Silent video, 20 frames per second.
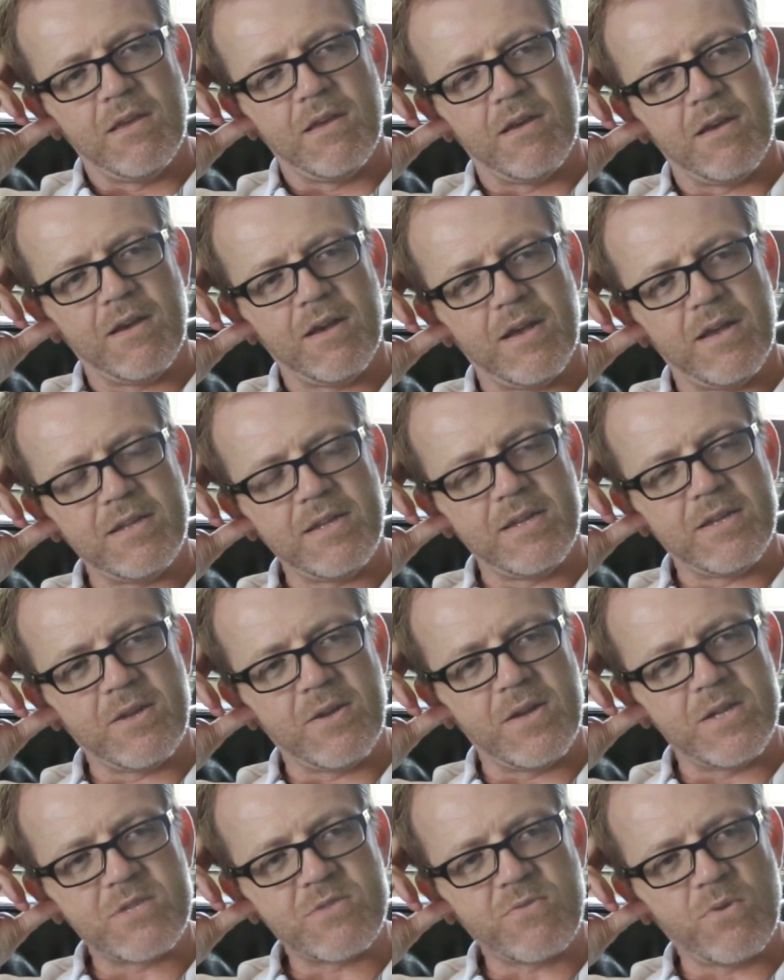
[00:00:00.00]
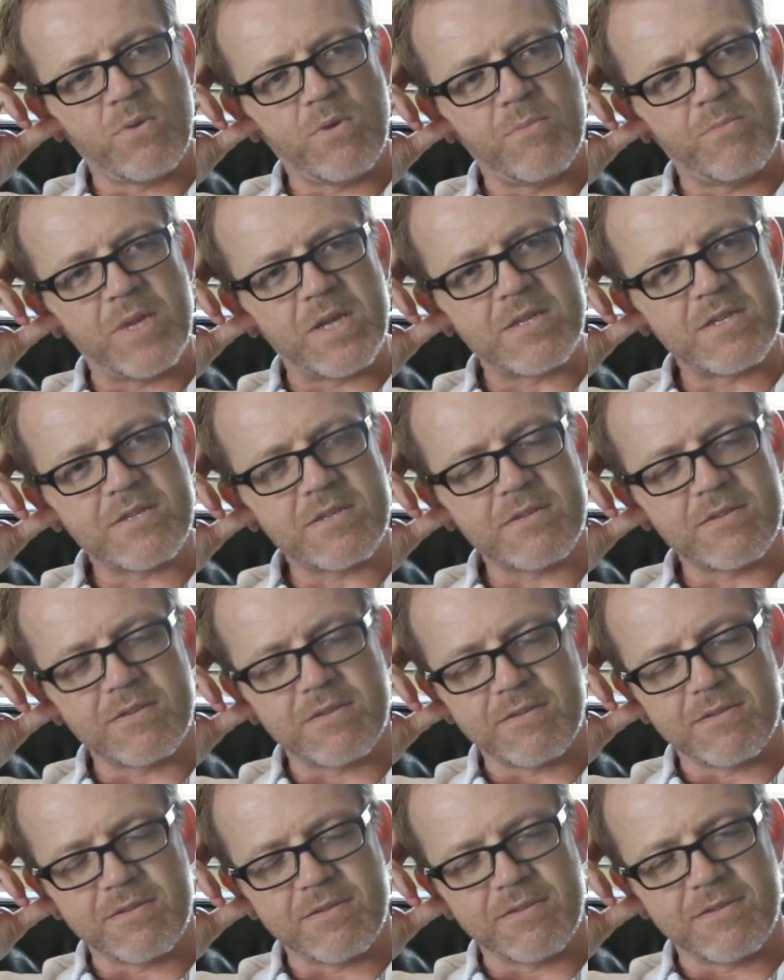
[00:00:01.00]
As for what makes
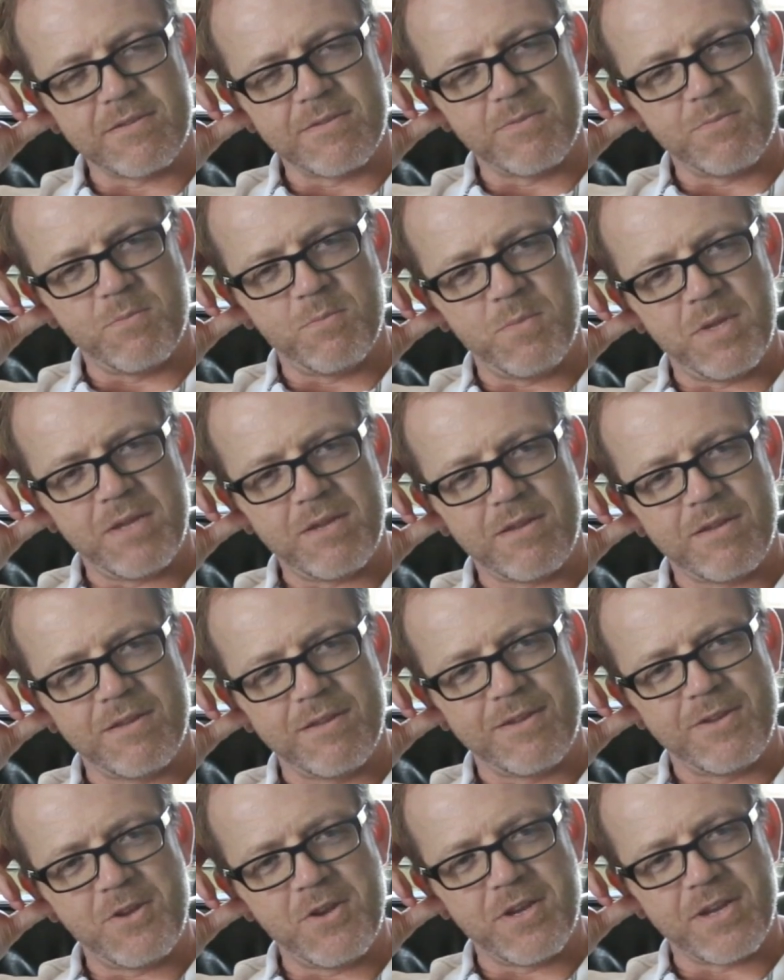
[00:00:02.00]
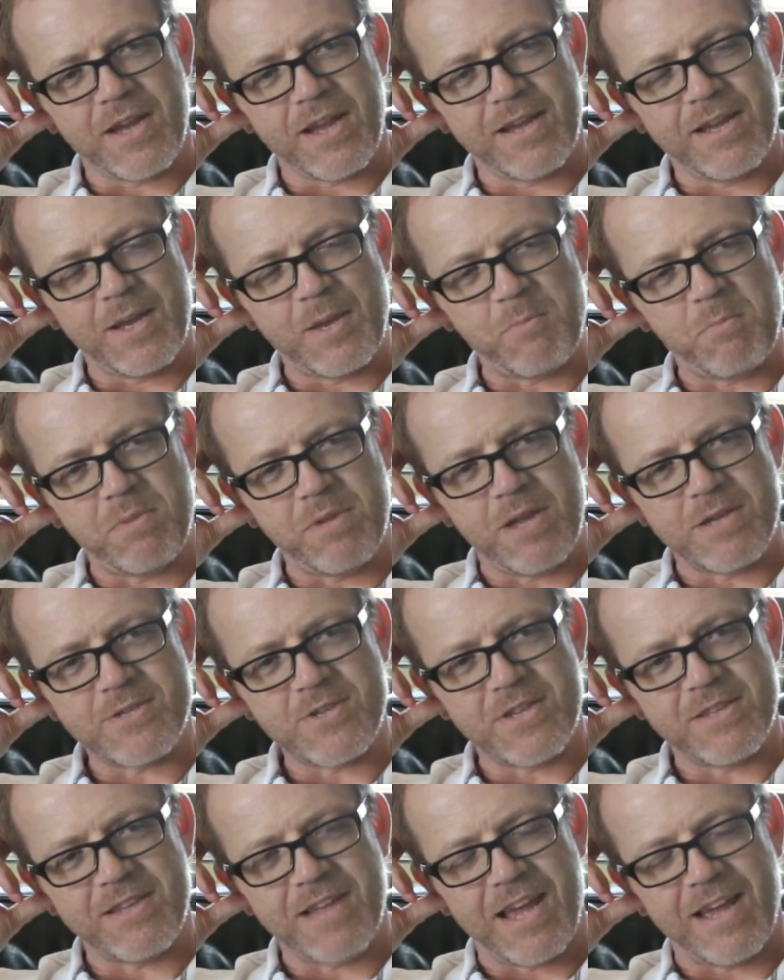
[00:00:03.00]
me good, I kind of blush
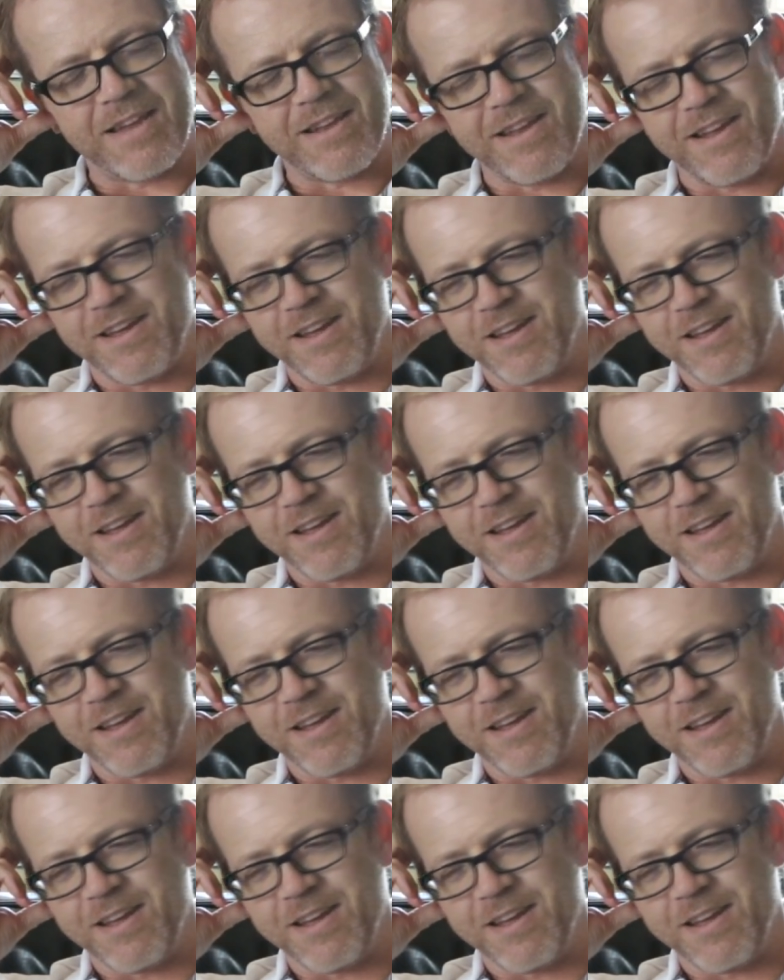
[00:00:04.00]
at that.